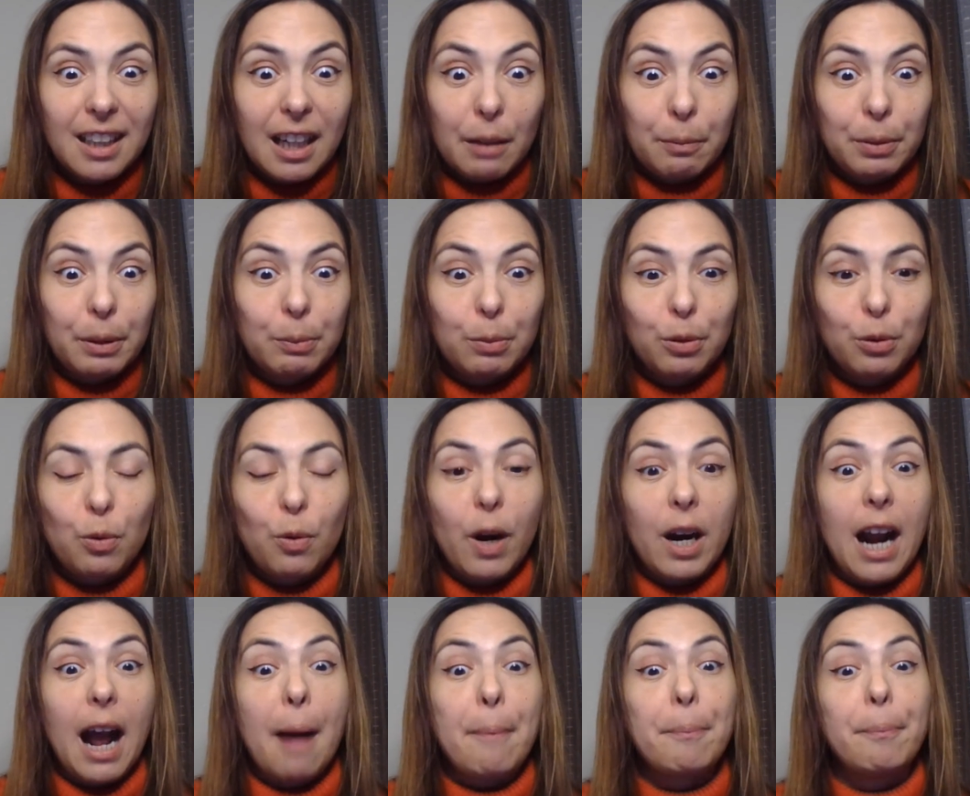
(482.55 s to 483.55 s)
There are people who
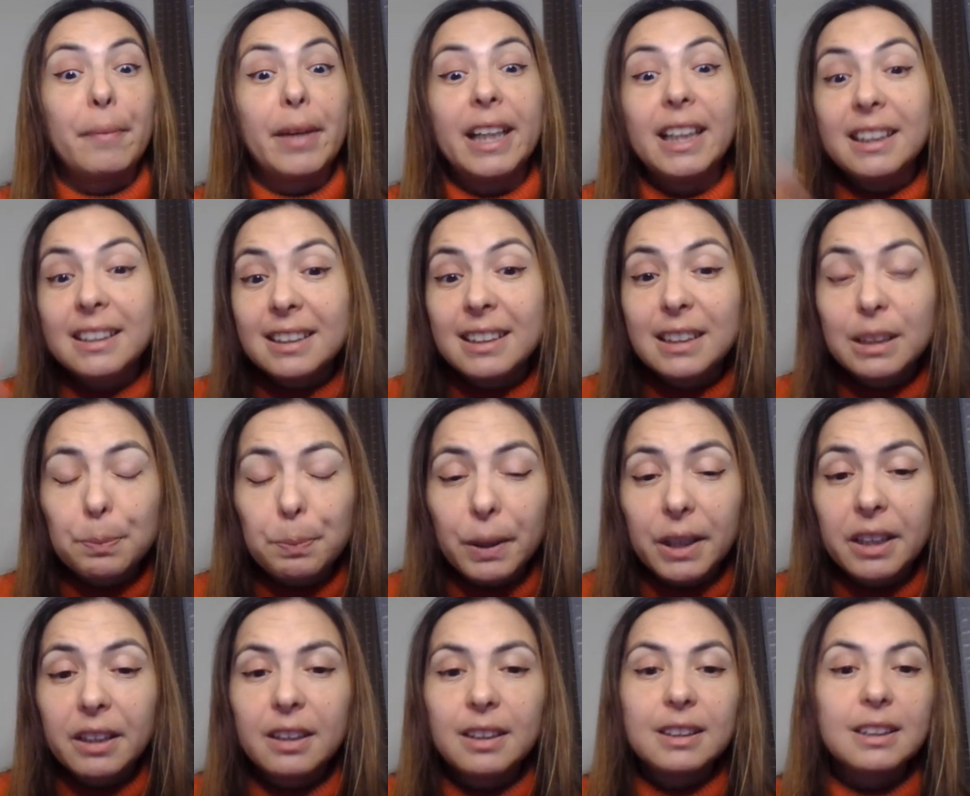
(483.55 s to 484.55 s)
are amazing
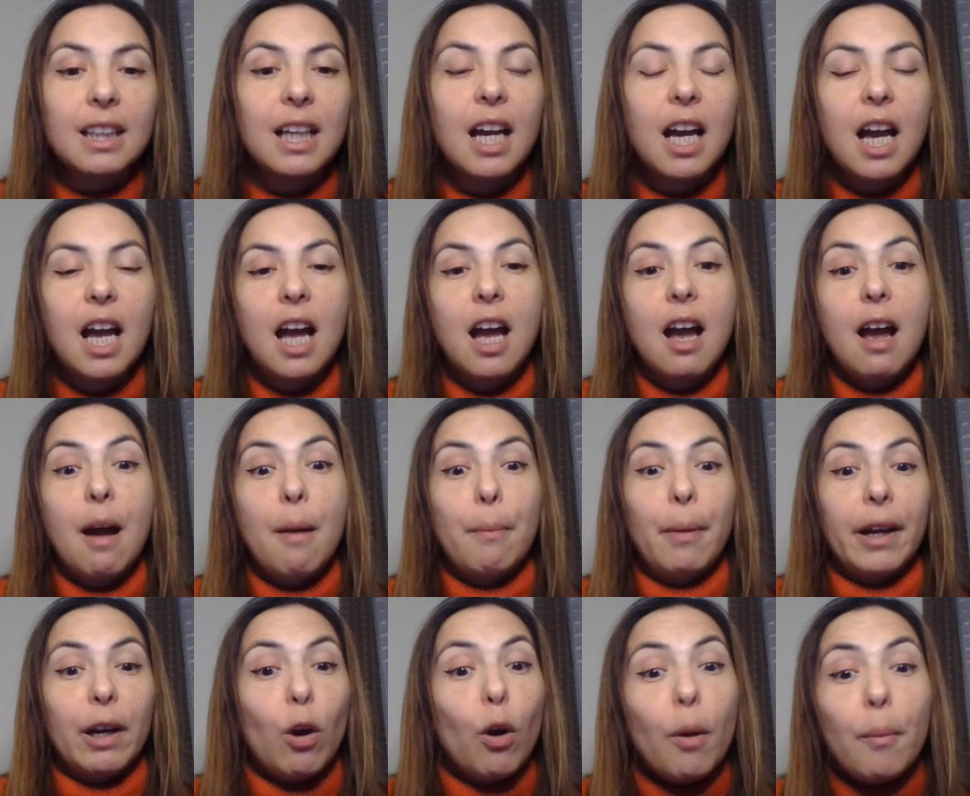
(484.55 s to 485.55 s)
speakers,
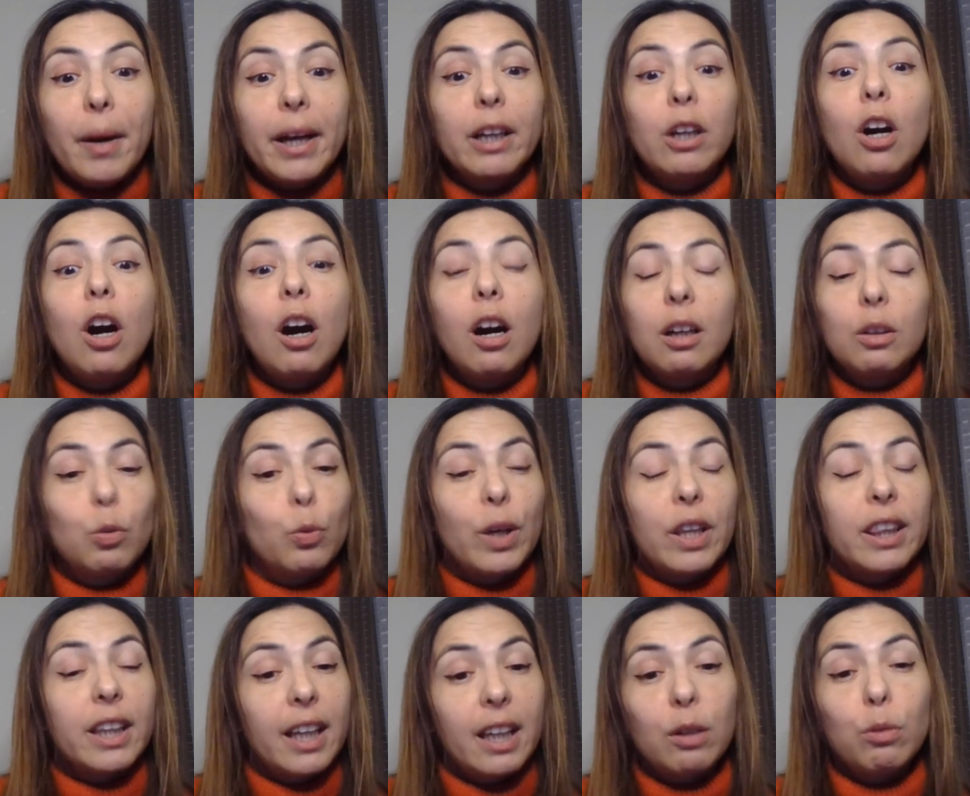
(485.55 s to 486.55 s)
but oh my God,
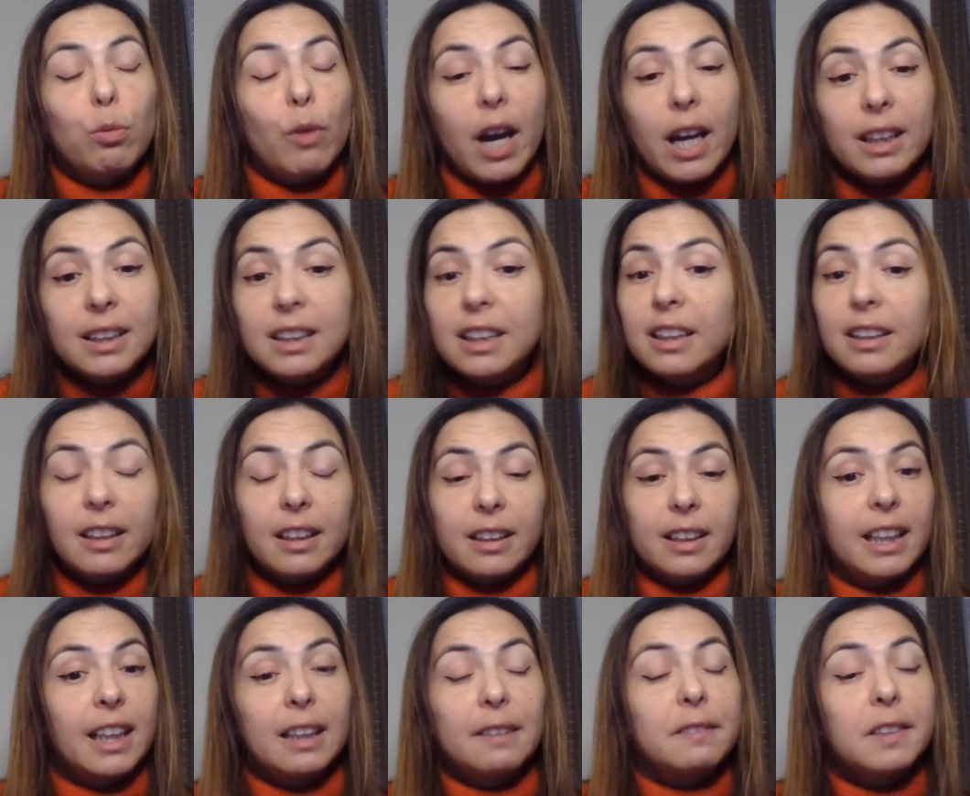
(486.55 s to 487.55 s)
when they write in their
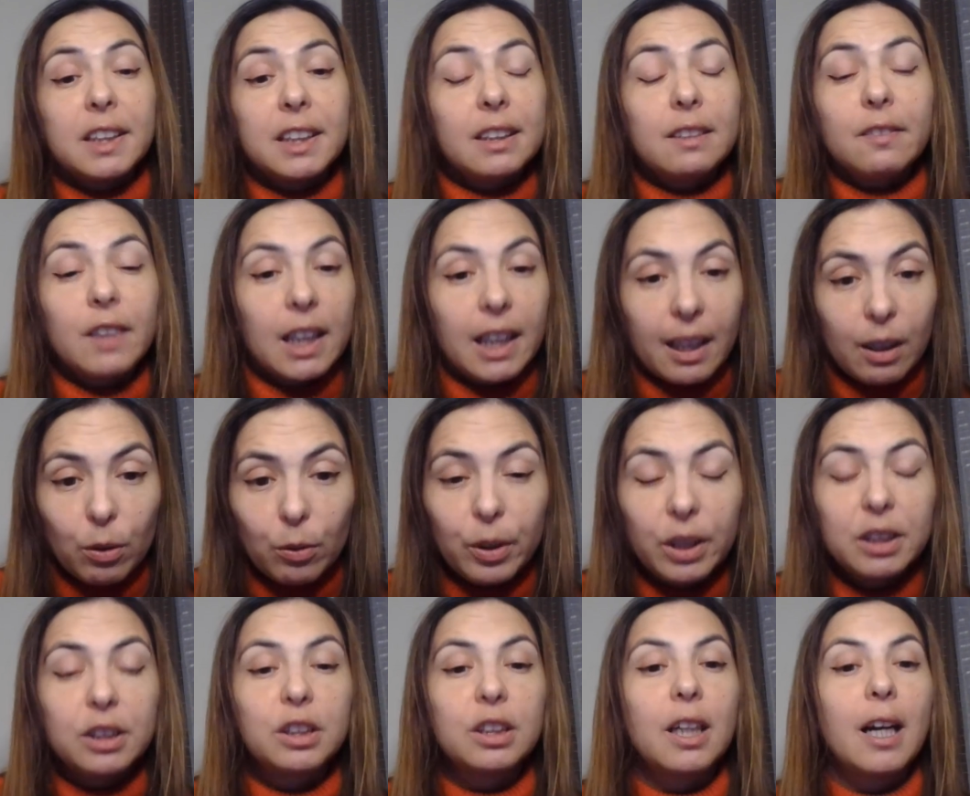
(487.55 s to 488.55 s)
native
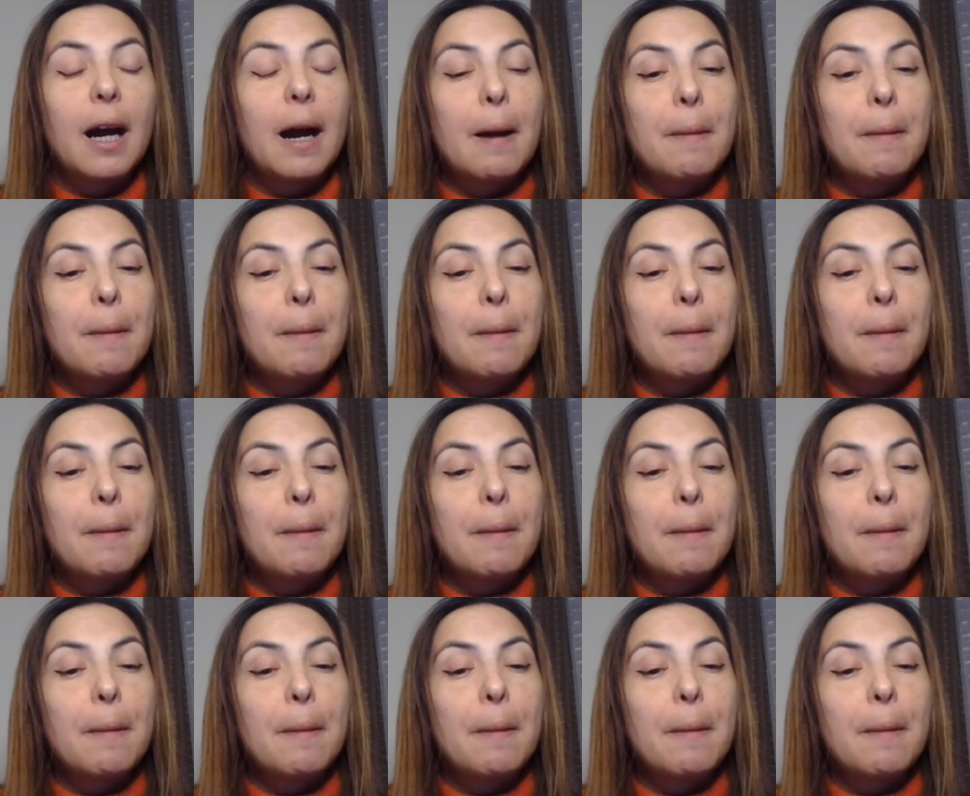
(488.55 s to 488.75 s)
language,